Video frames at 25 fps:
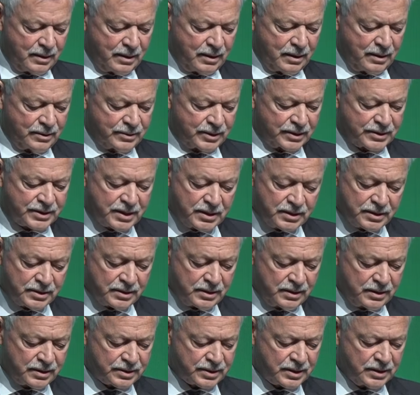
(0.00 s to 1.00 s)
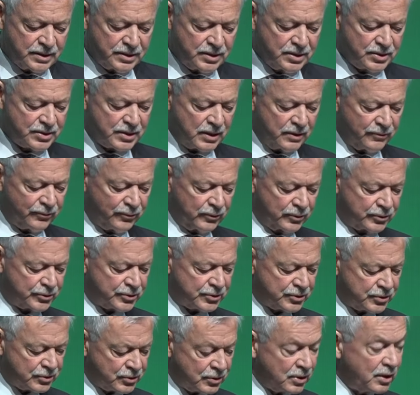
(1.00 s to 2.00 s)
The city's
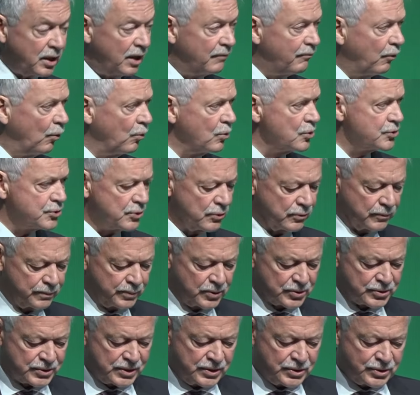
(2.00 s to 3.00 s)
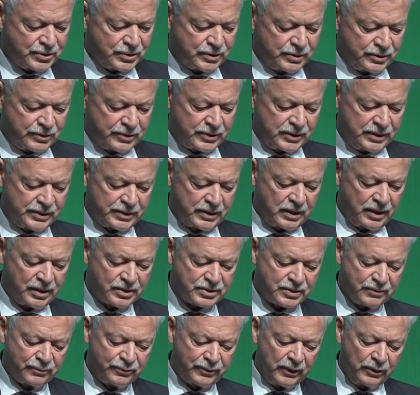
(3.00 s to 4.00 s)
efforts have also positioned it
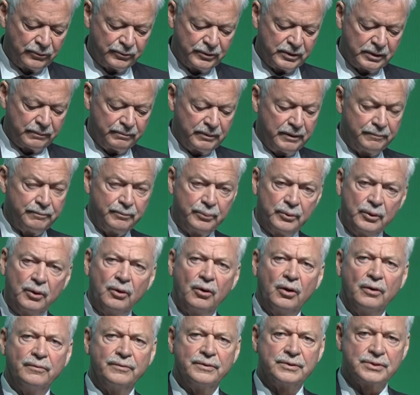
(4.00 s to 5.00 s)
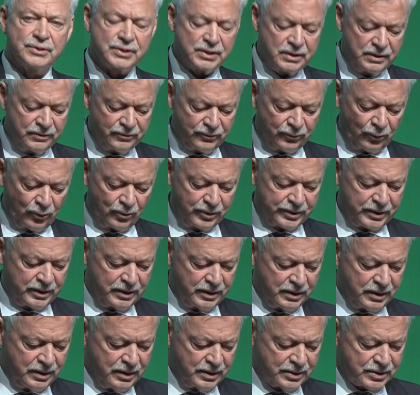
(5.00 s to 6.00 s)
as a founding member of the
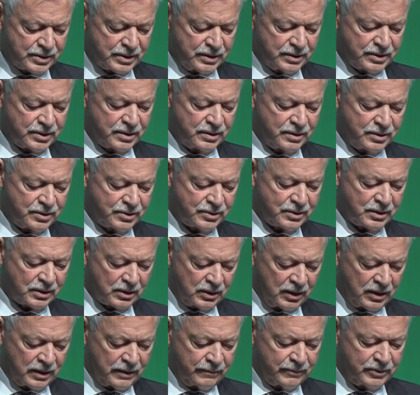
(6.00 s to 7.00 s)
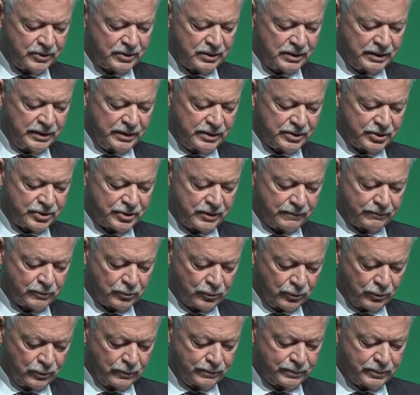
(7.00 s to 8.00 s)
C40 Cities Climate Leadership
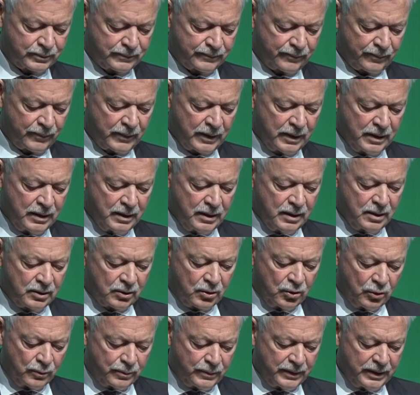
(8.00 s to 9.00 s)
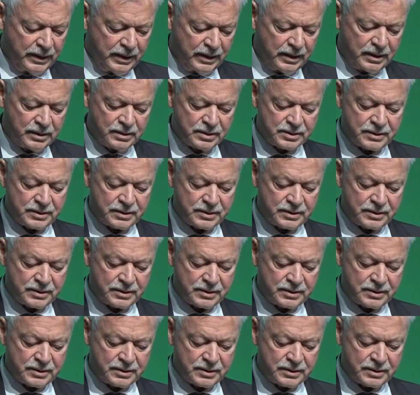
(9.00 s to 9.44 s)
Group. Copenhagen's